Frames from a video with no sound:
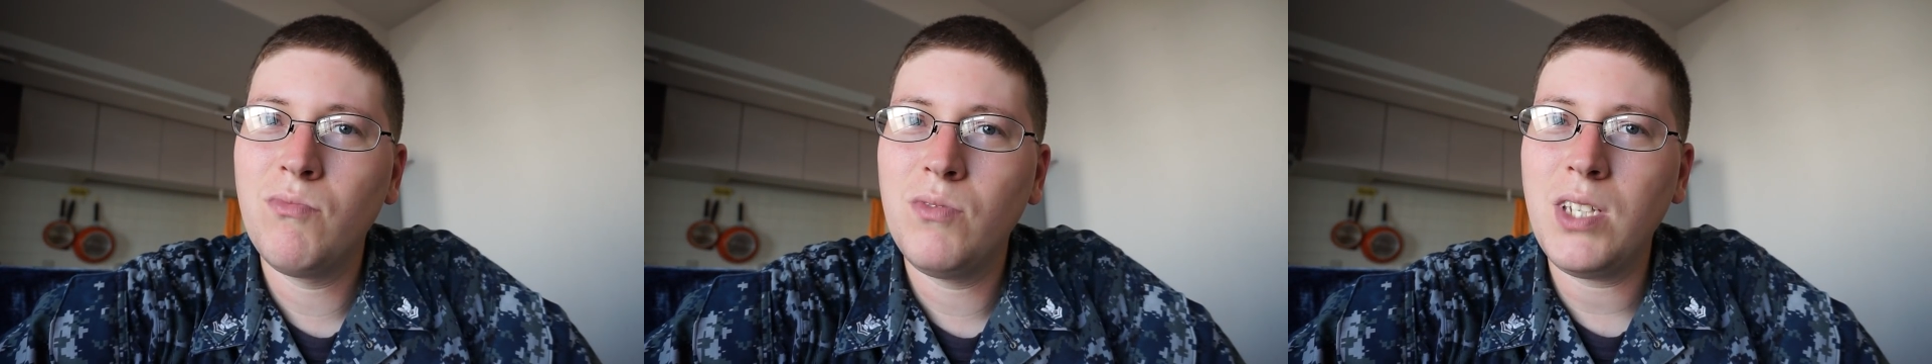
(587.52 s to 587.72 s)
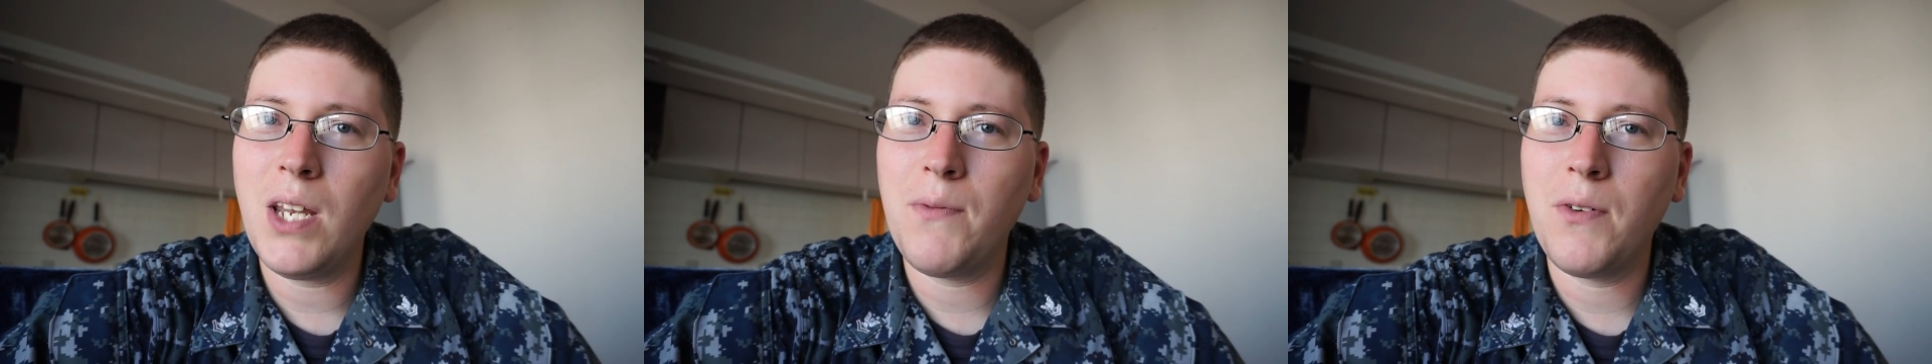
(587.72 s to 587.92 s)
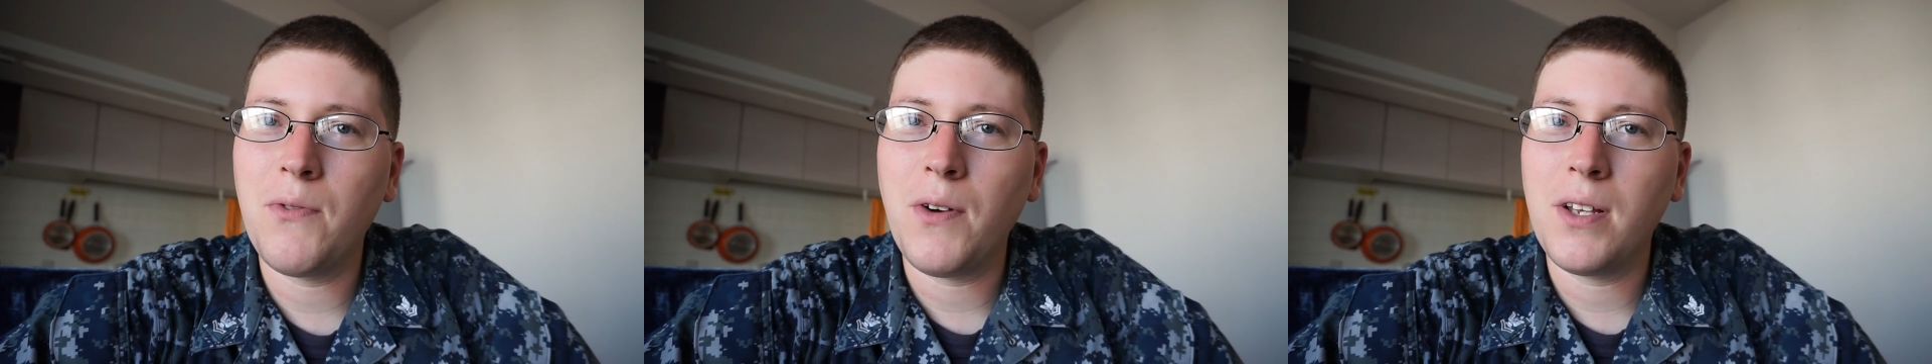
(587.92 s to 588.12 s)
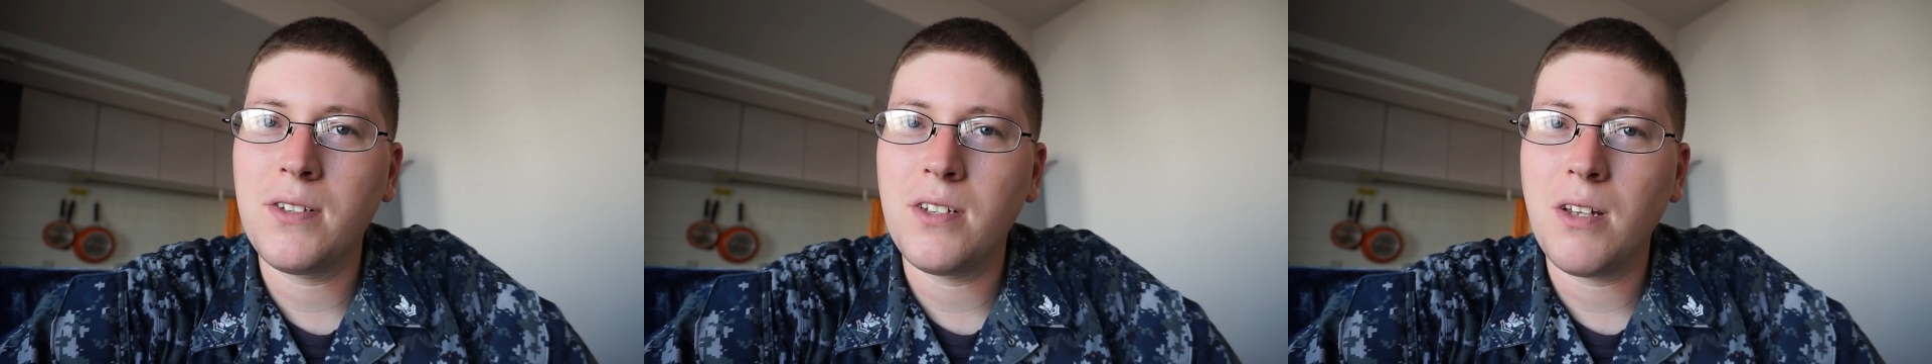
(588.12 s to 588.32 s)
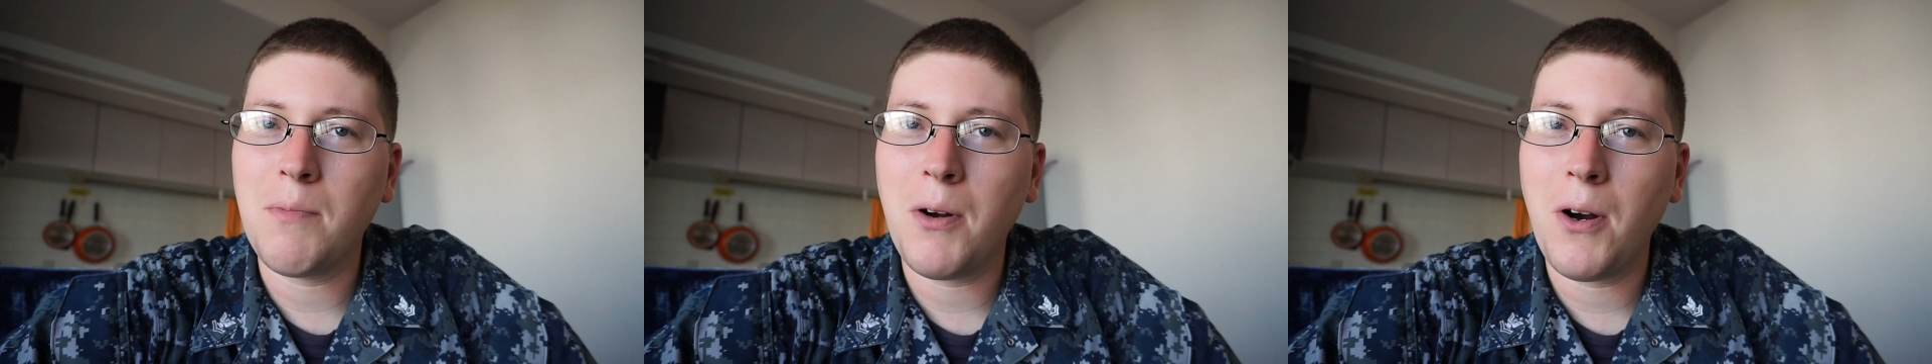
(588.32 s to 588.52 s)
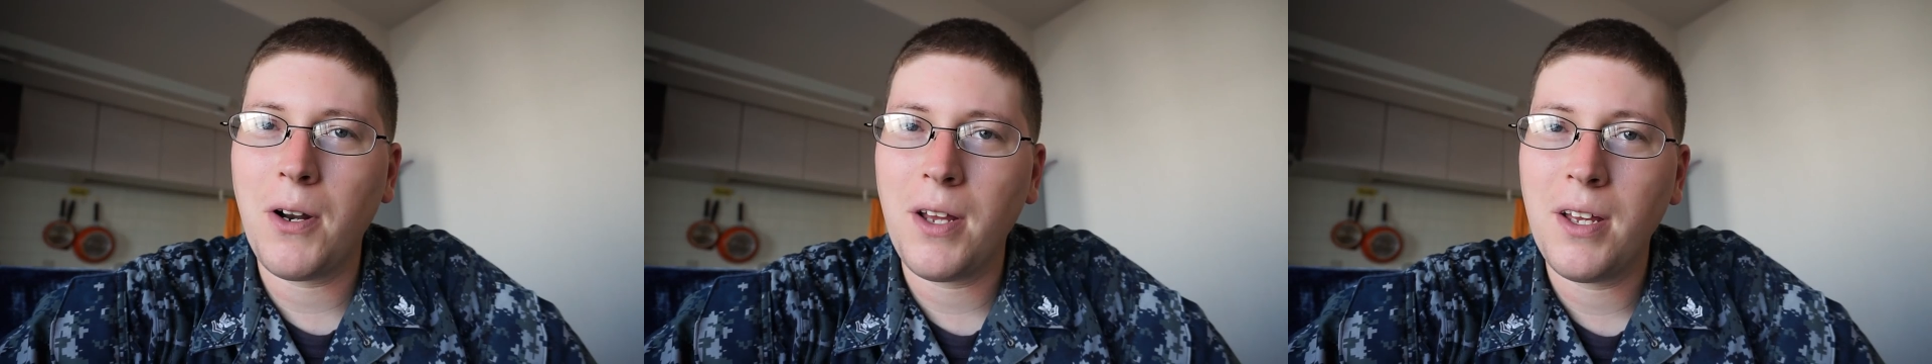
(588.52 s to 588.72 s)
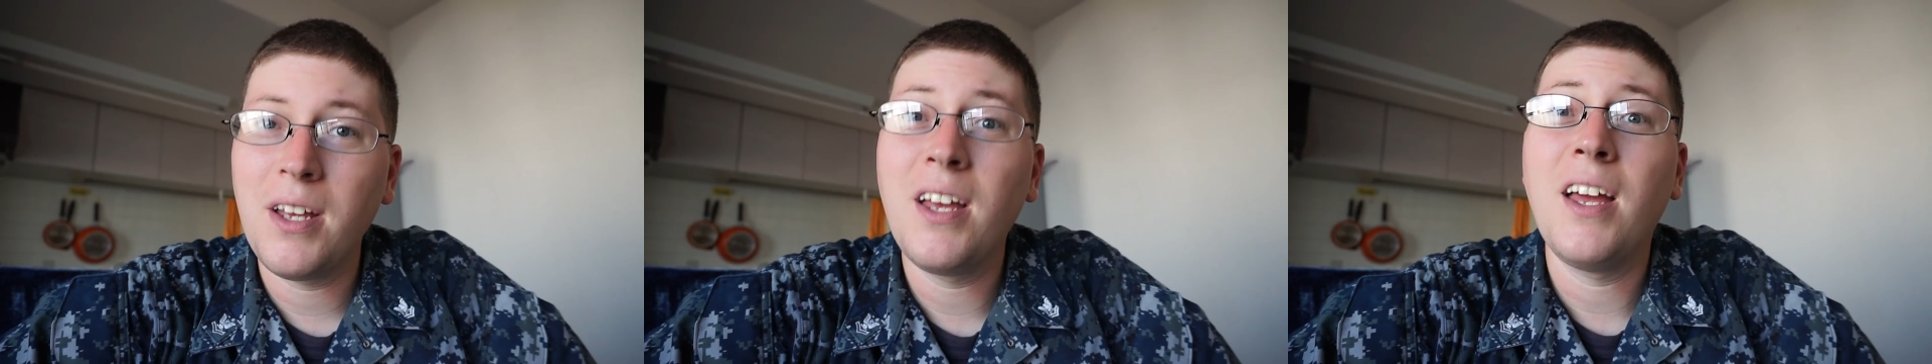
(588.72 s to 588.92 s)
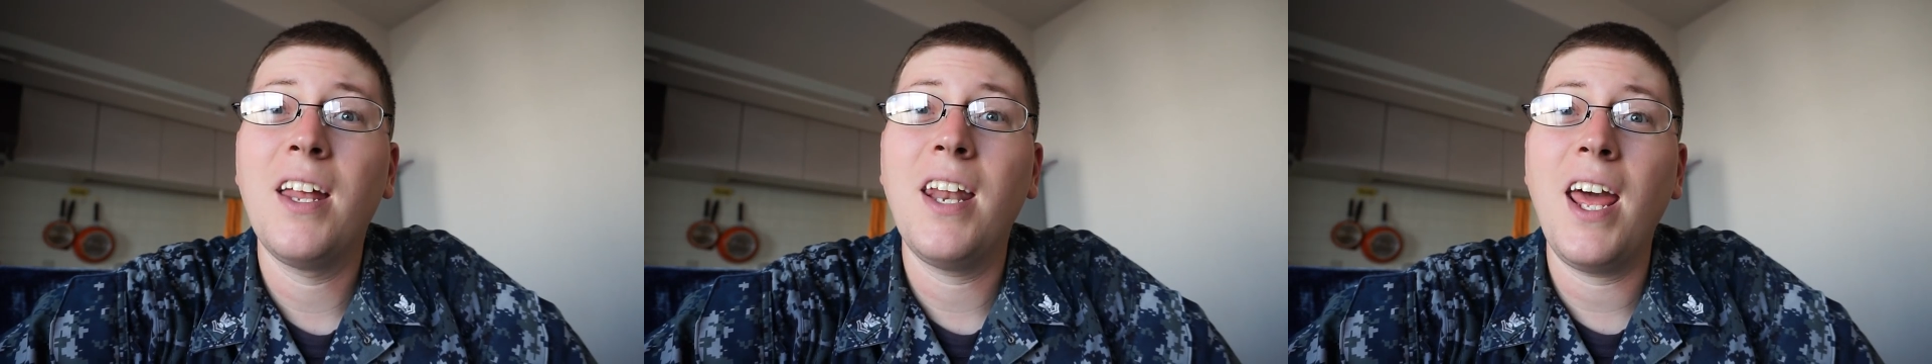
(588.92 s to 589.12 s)
send a few friends to the party.
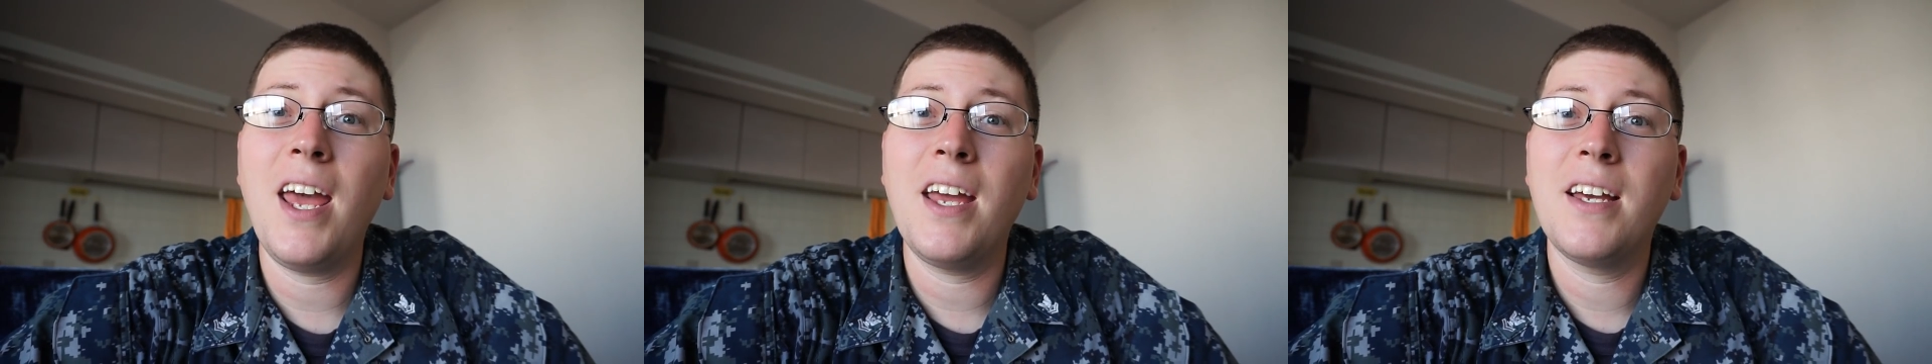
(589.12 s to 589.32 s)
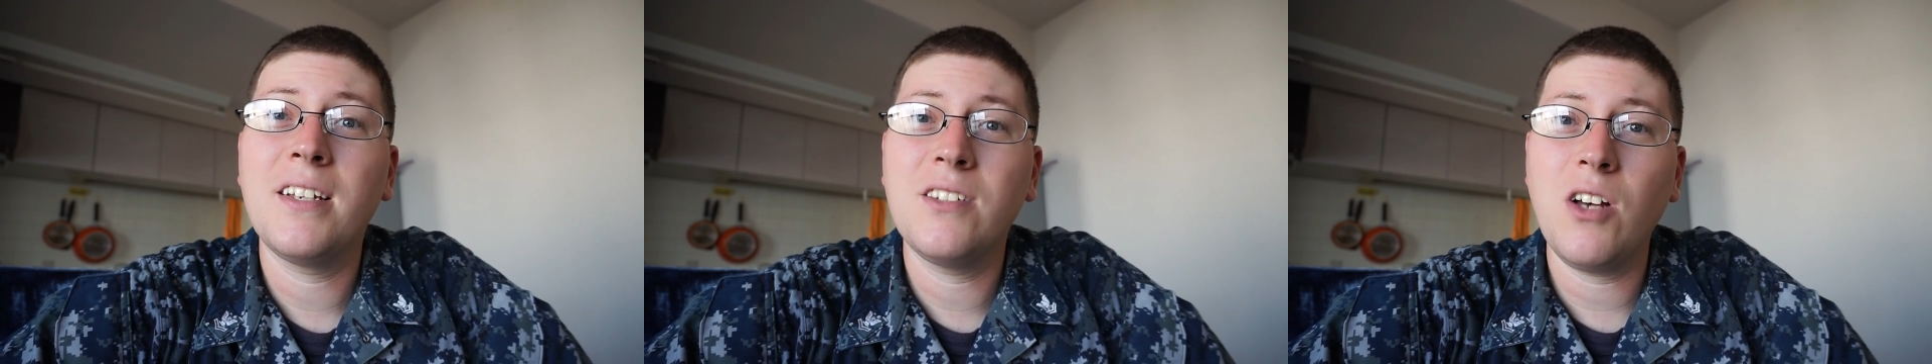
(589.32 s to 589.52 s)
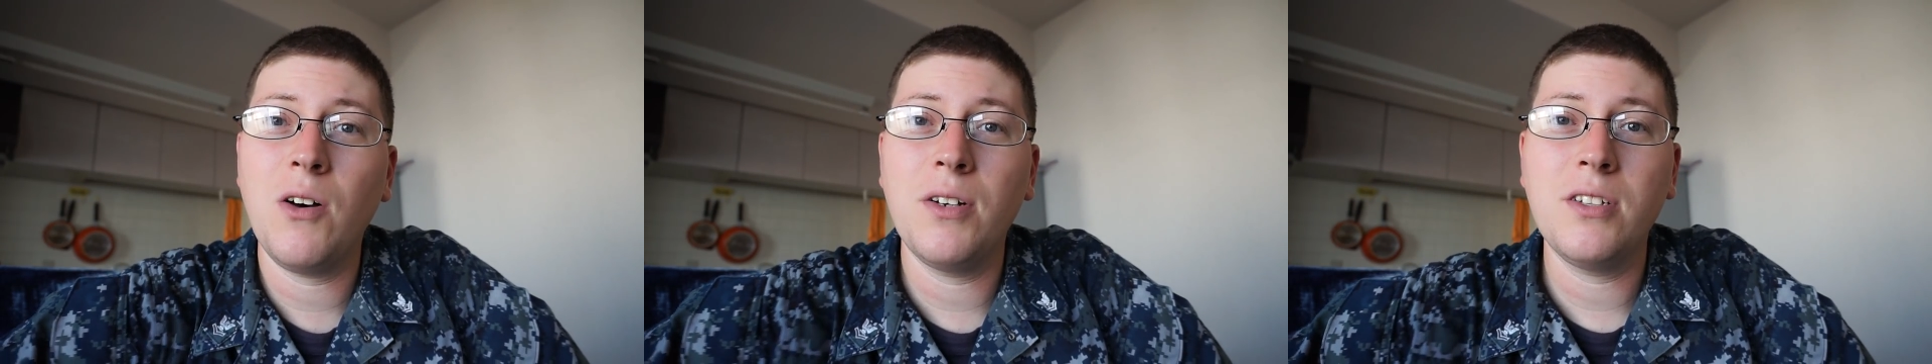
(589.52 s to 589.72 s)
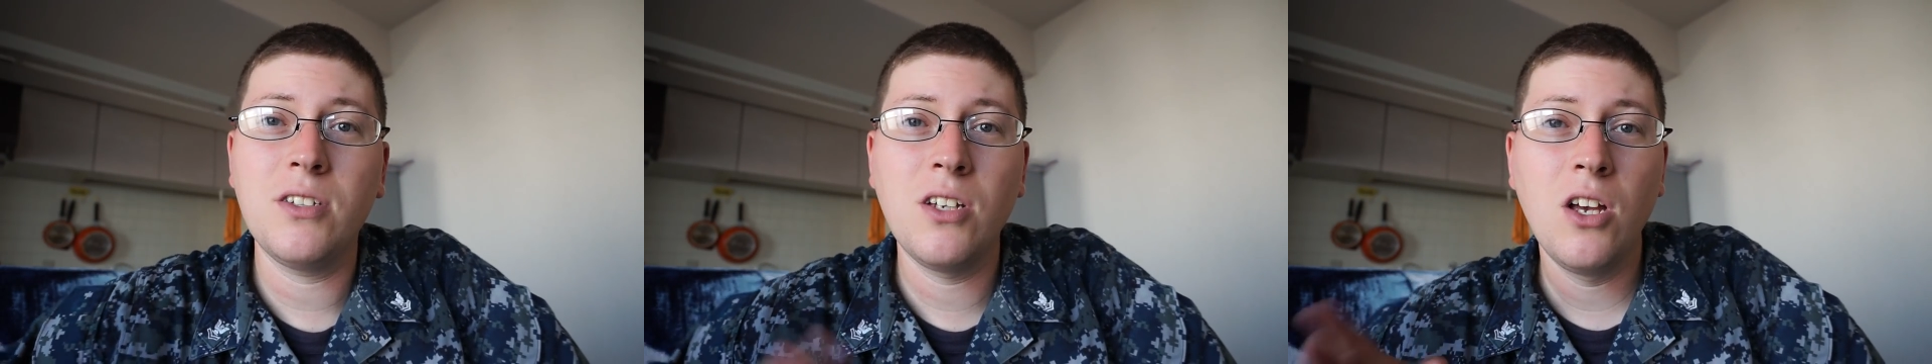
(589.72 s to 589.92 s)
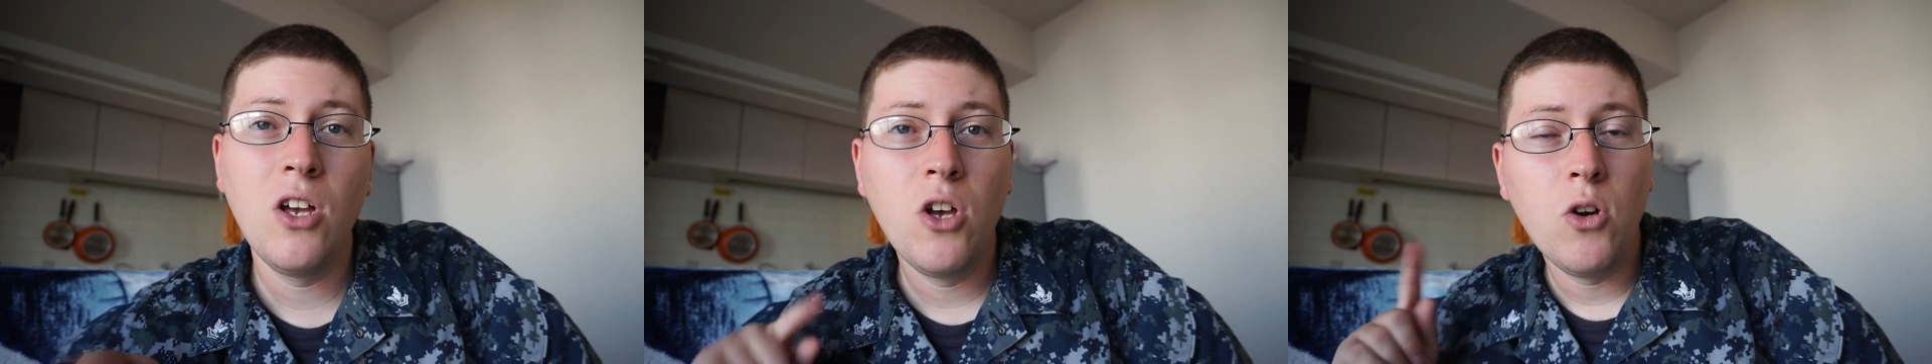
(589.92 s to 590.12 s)
And hey, as always,